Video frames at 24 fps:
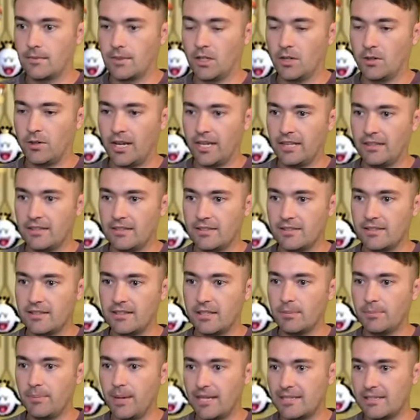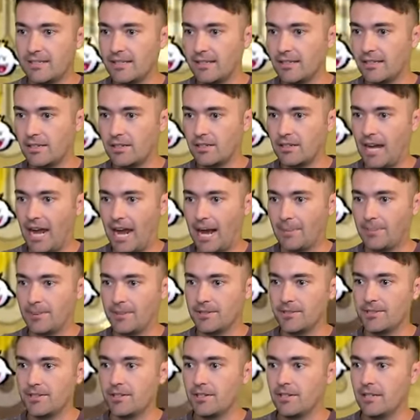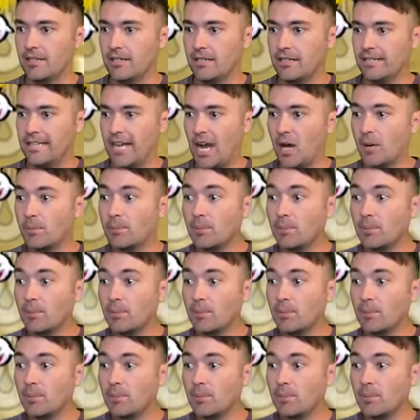Okay, this is the best thing that could have happened. Now